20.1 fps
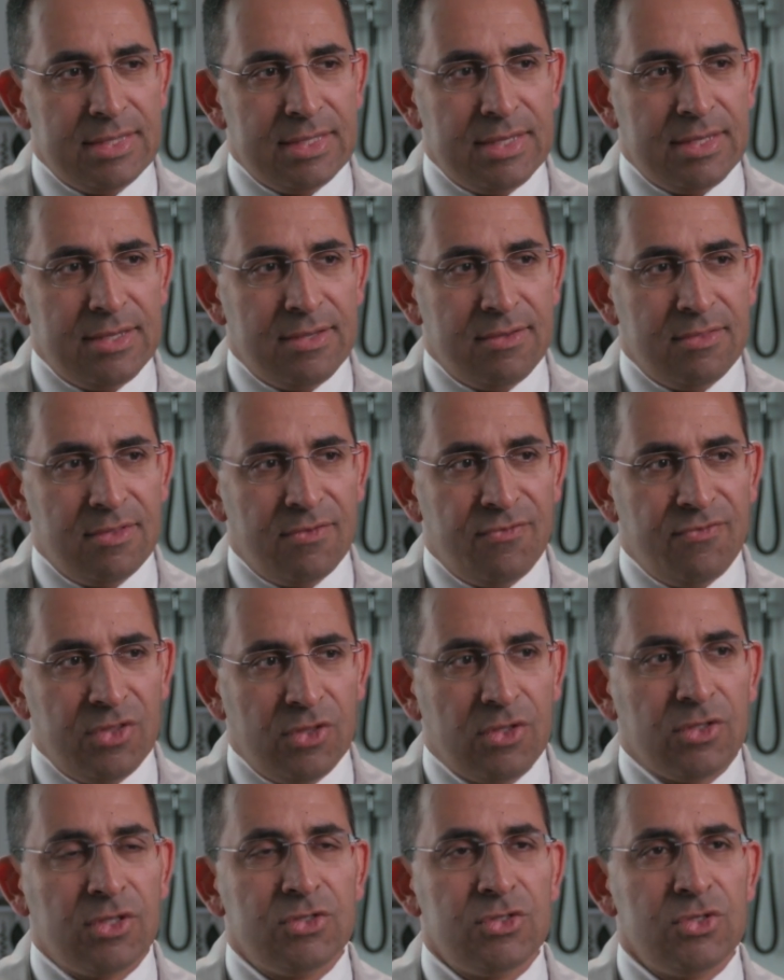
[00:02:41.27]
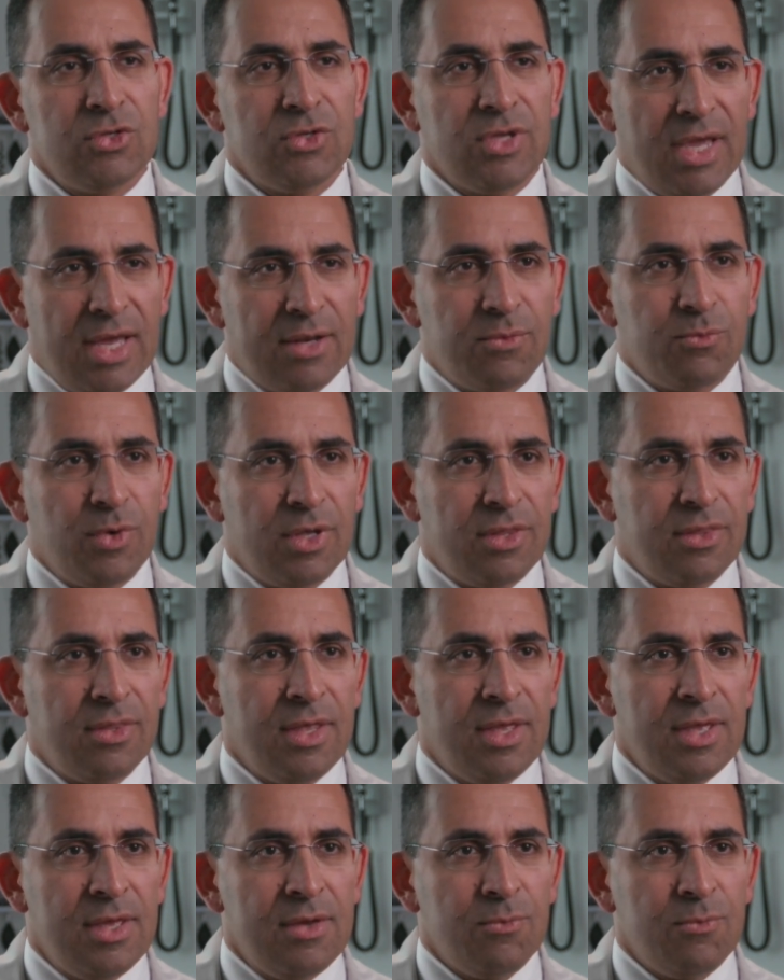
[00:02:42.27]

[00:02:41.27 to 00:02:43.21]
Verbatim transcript: the, the feeling that you get when,